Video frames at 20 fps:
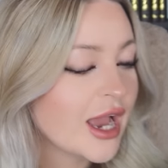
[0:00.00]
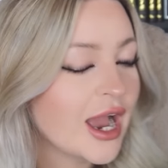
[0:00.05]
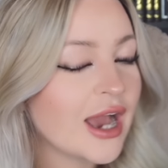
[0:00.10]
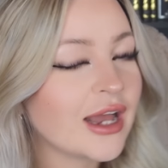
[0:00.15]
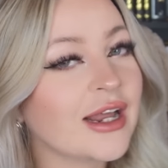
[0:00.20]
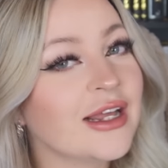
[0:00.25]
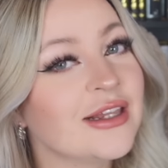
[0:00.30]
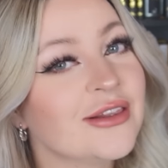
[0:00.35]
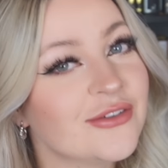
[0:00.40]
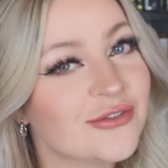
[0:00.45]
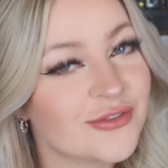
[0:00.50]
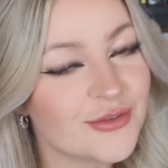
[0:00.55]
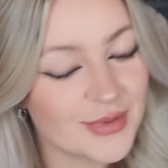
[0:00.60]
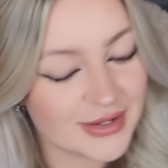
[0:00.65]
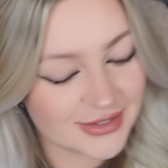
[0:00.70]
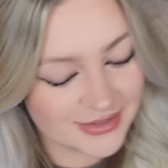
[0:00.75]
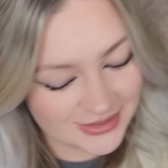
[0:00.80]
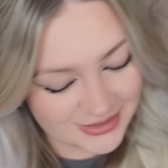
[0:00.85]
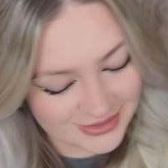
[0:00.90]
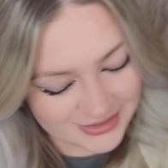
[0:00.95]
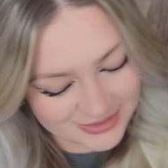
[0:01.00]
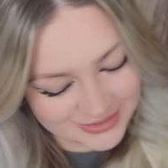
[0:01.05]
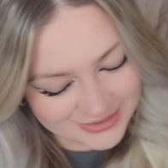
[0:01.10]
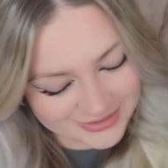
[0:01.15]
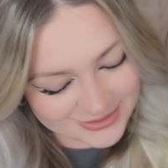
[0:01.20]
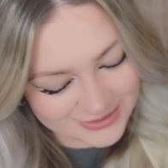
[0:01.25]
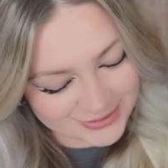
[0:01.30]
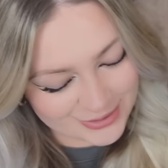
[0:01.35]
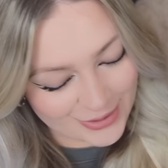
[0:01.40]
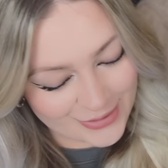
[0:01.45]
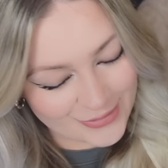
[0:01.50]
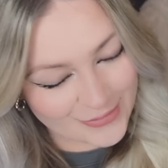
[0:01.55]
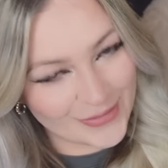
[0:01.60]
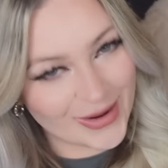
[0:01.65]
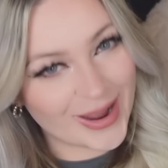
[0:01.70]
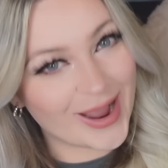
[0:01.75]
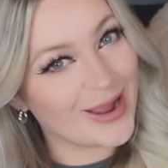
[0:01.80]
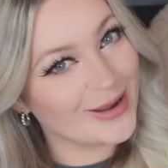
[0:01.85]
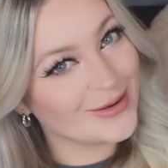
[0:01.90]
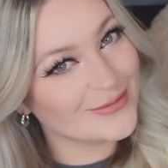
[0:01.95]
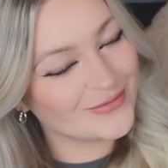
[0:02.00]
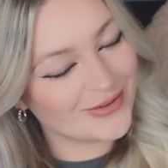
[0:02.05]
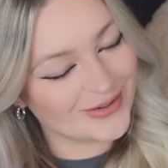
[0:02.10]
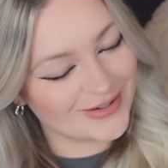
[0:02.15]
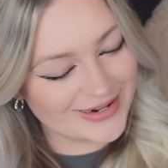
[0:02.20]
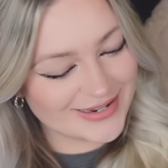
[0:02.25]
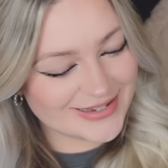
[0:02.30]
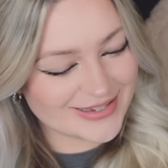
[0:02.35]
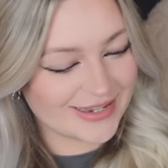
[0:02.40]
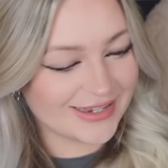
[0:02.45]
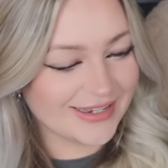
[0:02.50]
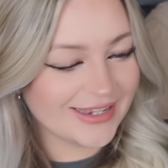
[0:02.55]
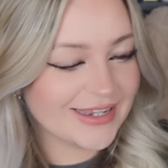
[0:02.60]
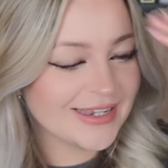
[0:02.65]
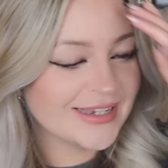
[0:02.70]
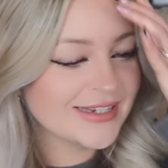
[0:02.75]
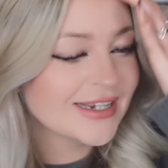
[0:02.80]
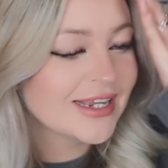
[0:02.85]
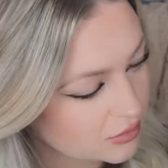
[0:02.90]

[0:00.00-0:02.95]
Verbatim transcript: and I love romantasy, so I am very excited.